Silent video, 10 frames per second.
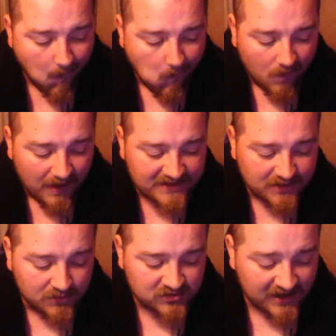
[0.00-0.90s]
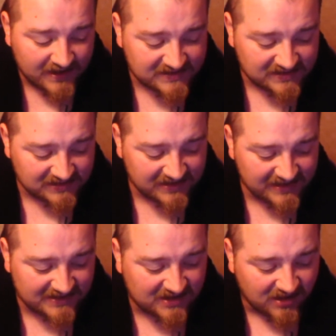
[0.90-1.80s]
It's almost like it's
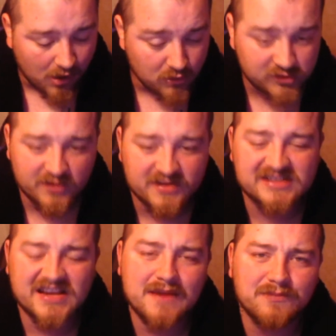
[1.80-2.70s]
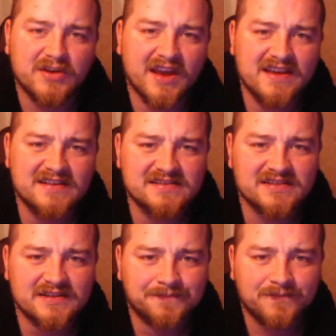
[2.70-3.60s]
close to the same taste,